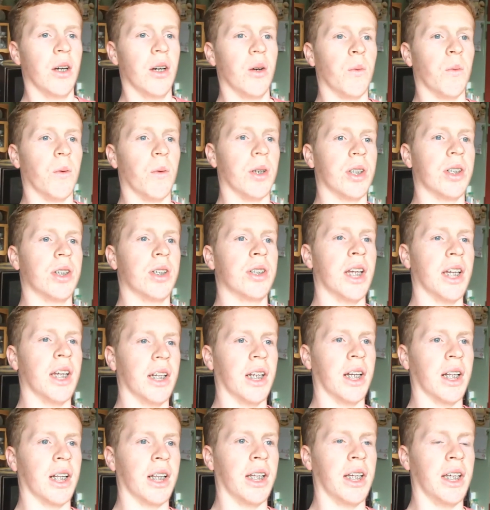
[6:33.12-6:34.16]
which
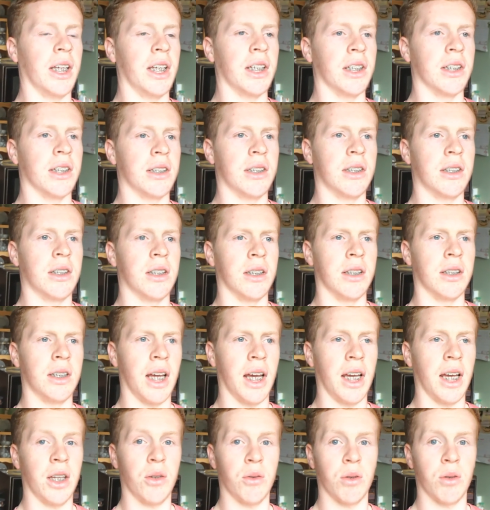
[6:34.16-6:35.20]
technically is the
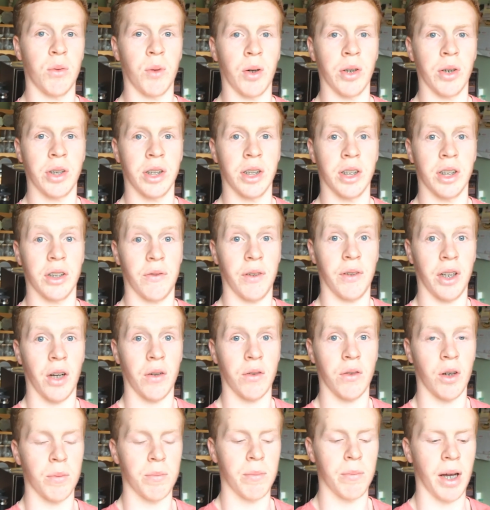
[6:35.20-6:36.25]
day you are watching this video
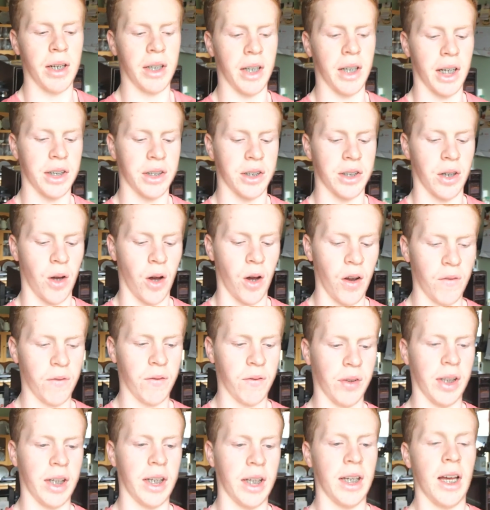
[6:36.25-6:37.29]
on Monday, so
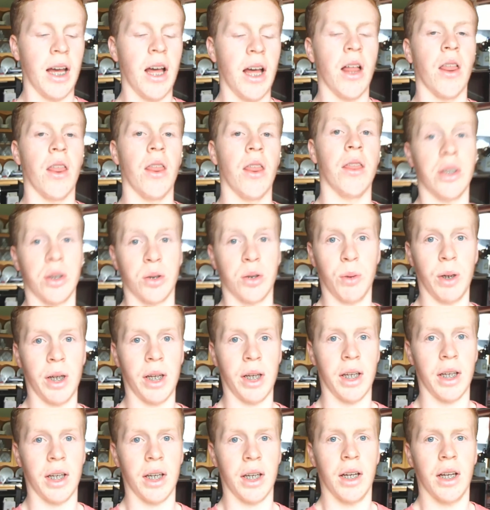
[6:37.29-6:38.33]
hopefully this
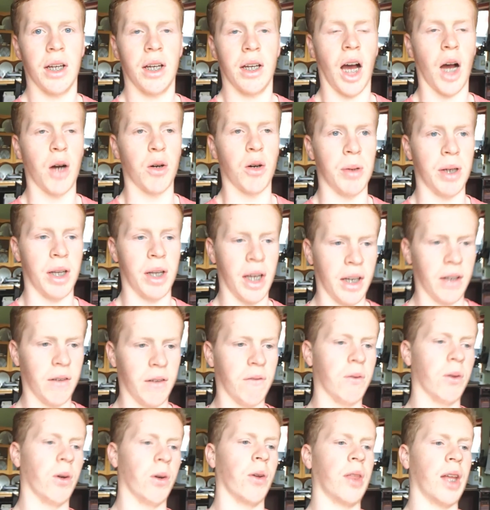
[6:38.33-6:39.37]
week I will be hitting
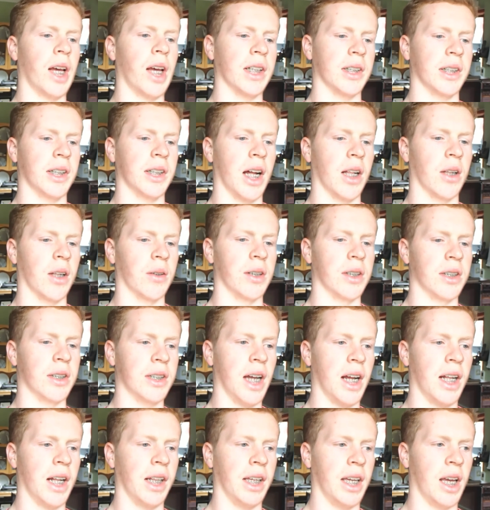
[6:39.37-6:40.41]
4,000 calories
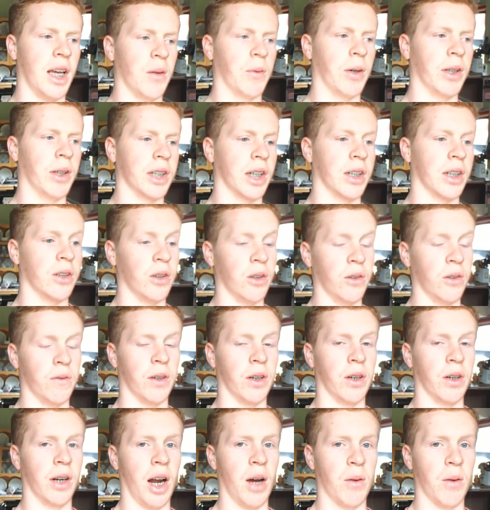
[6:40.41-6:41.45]
daily and once I do
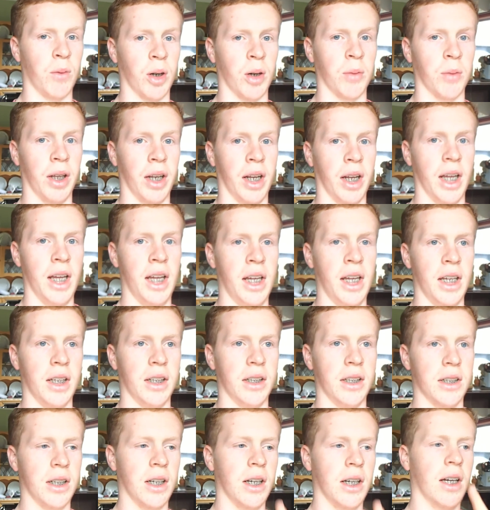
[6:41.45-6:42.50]
figure out what I'm going to
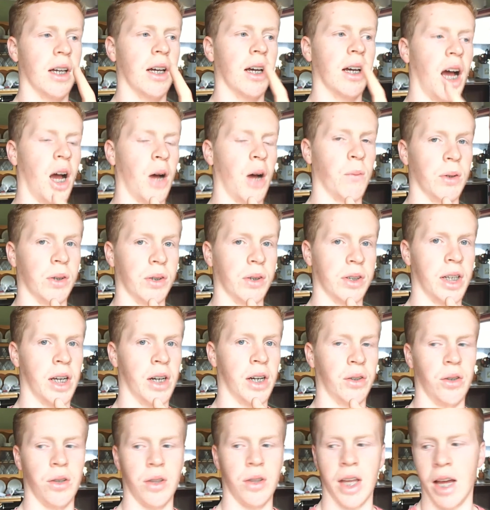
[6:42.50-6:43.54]
eat, I will
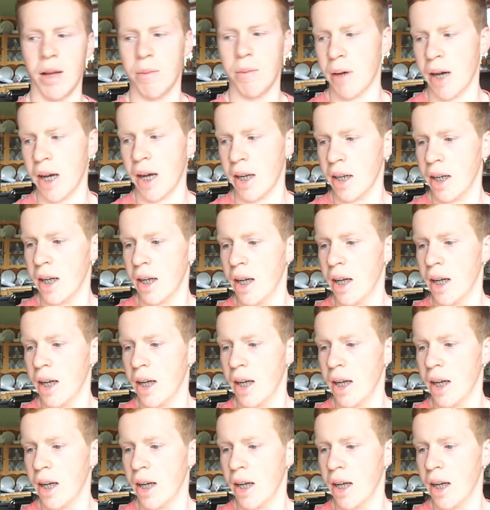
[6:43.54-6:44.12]
tell you that. But